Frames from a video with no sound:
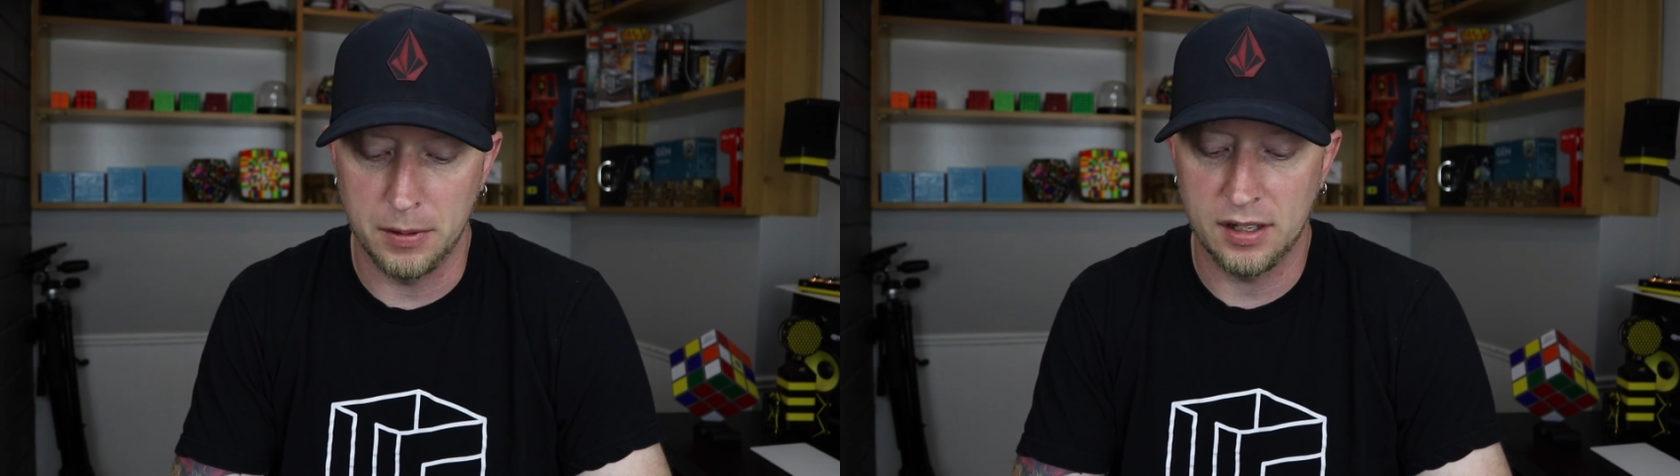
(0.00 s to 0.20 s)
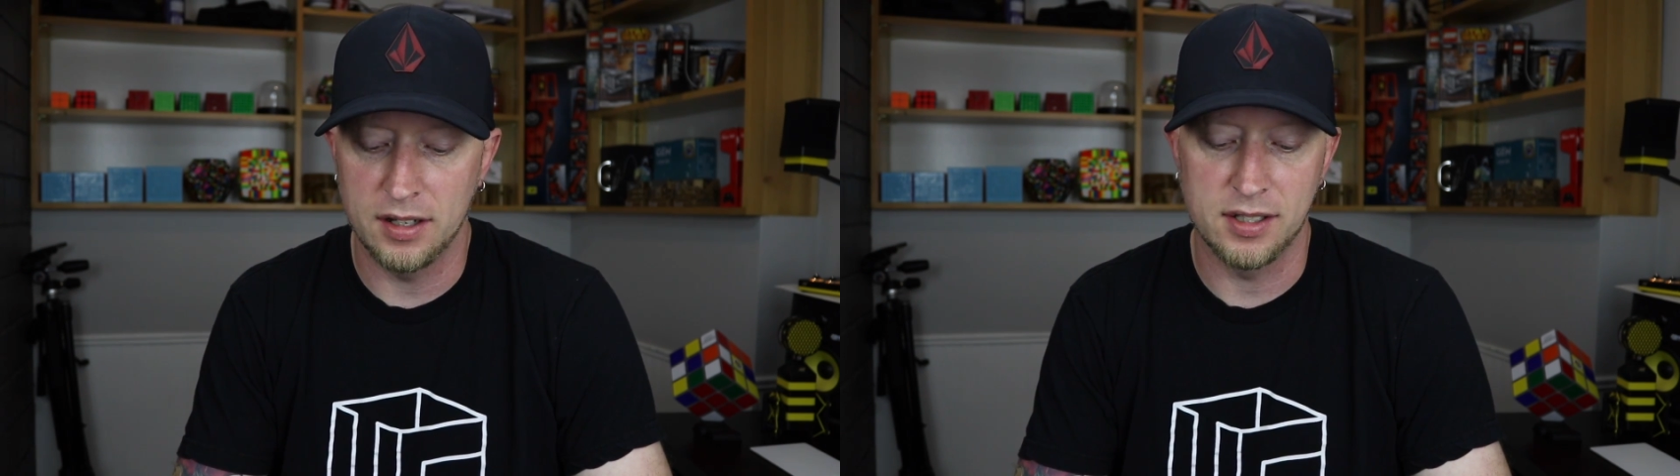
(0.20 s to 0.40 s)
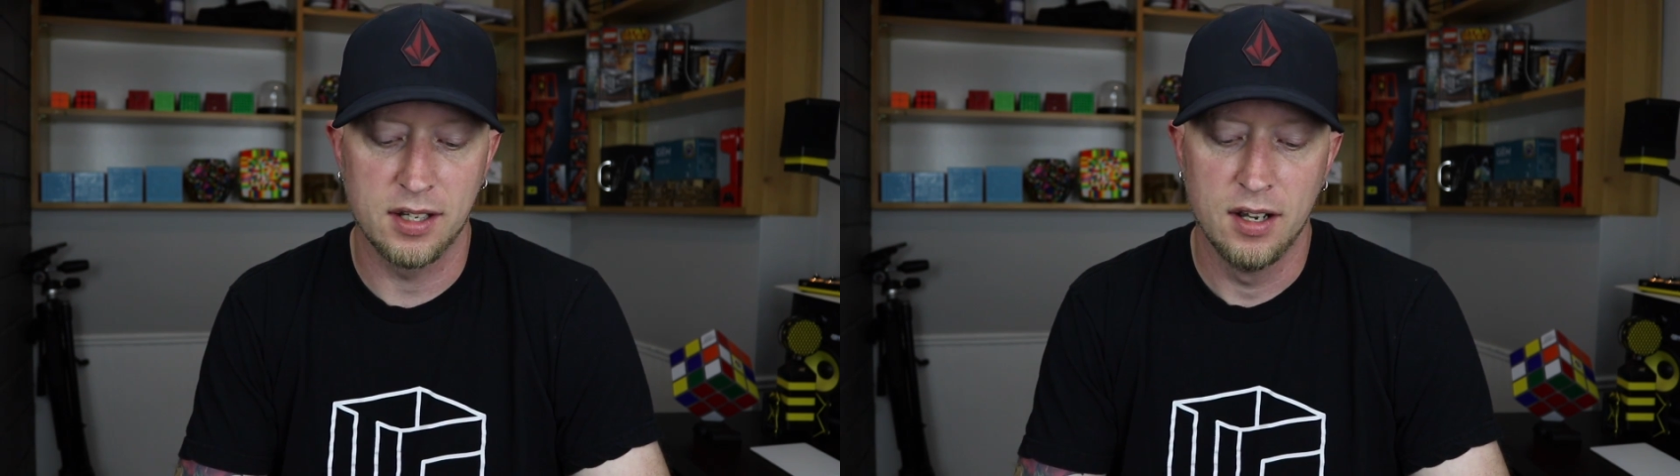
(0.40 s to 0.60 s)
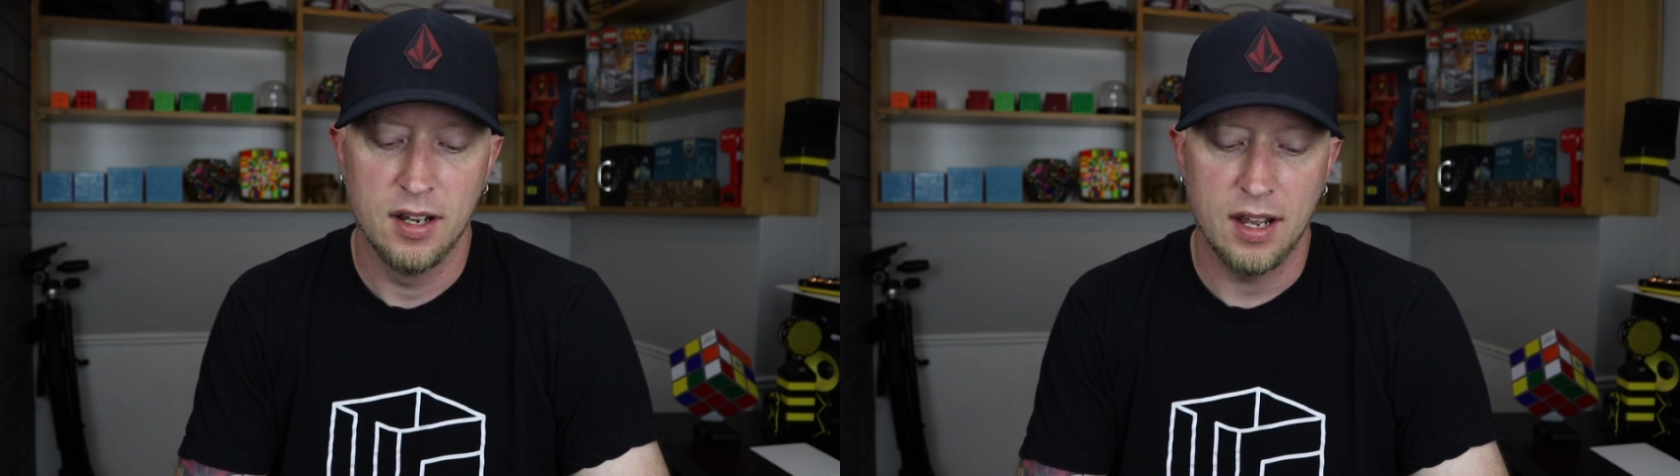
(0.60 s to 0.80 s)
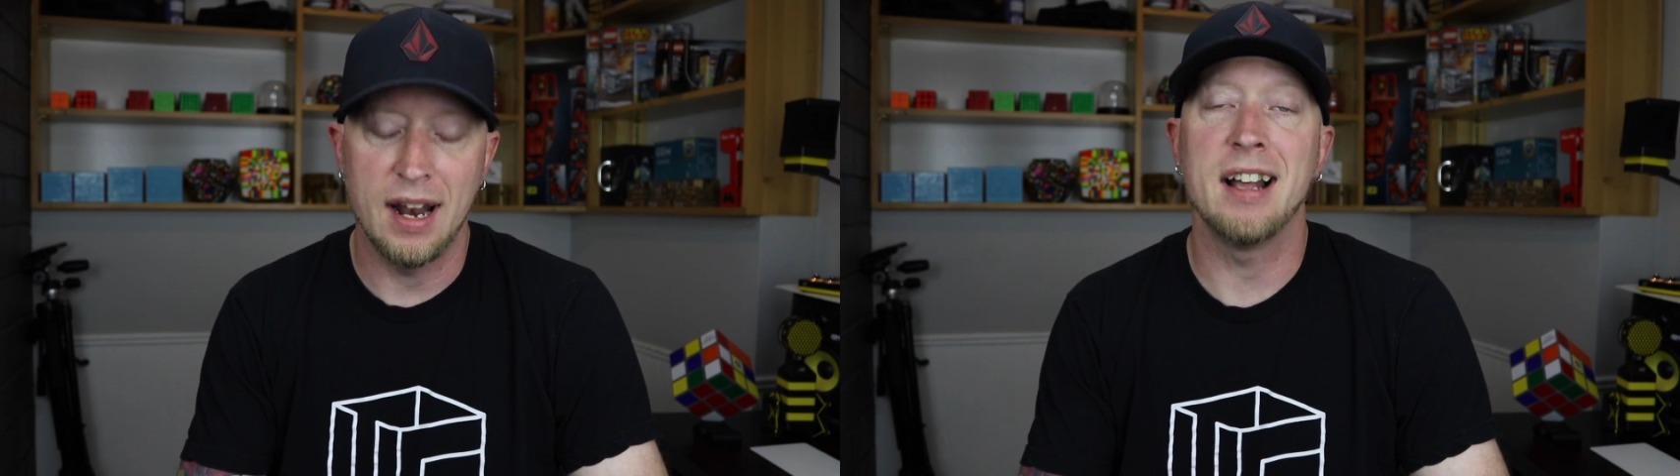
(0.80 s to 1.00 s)
because
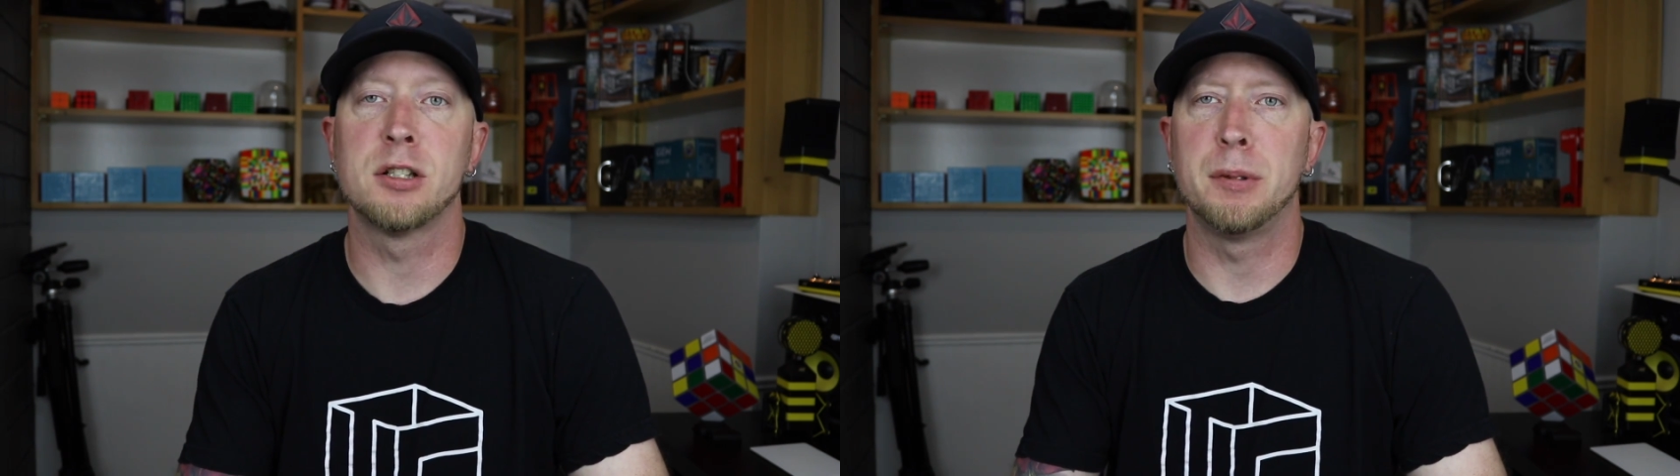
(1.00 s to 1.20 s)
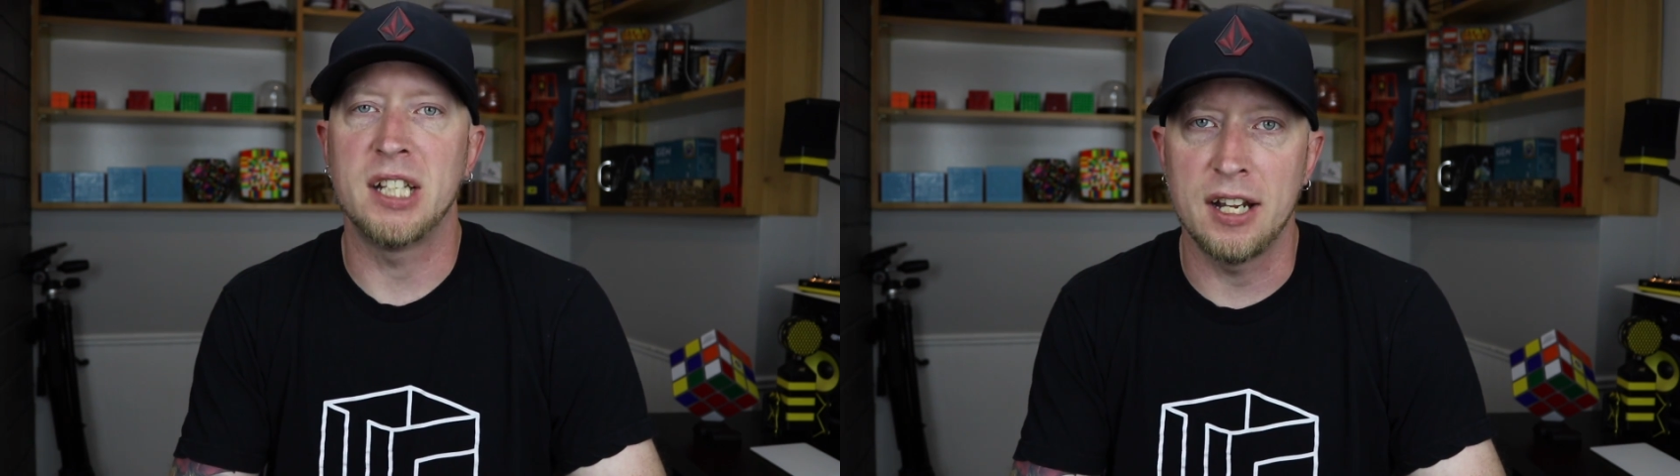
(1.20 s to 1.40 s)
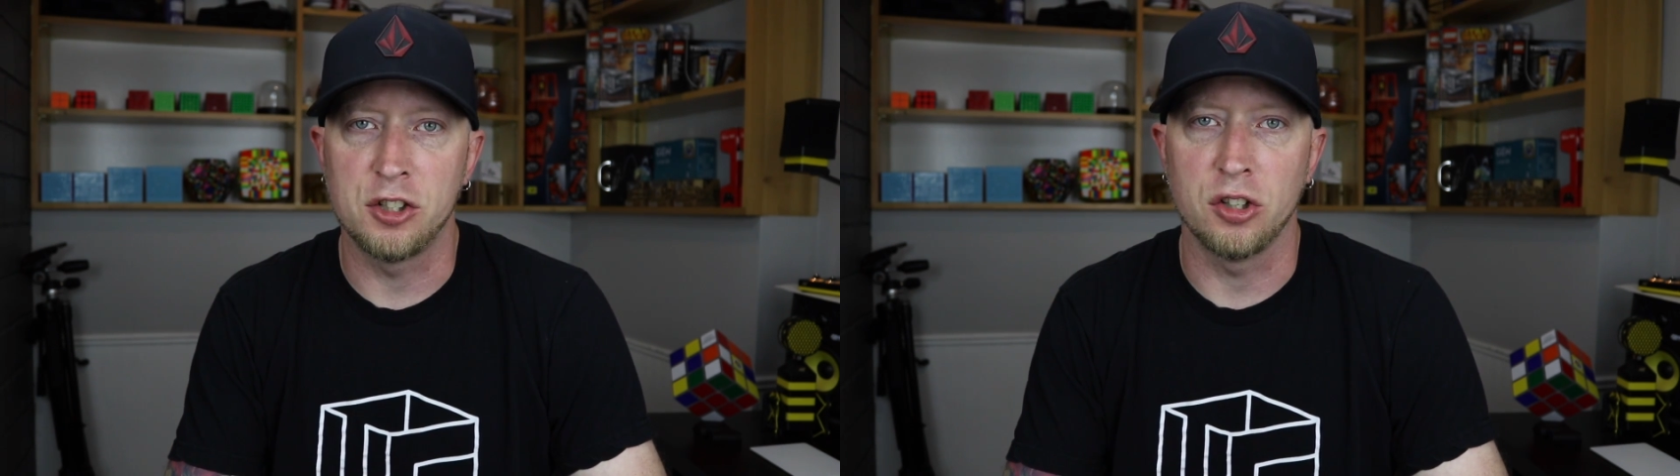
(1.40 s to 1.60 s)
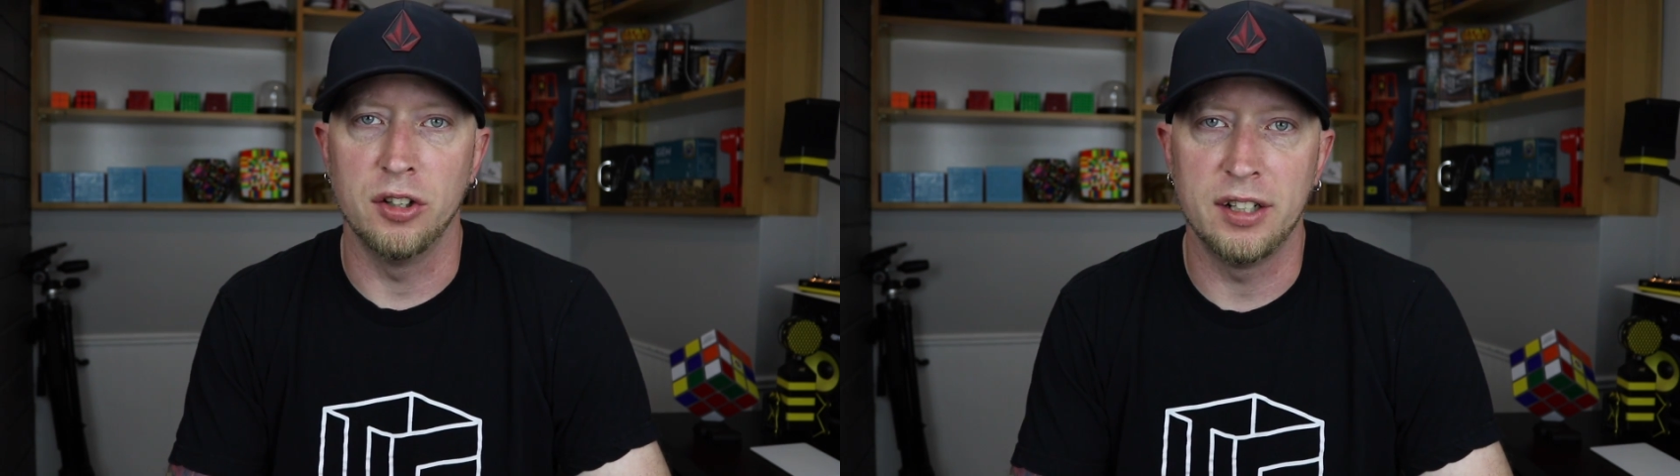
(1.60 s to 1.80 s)
it has potential.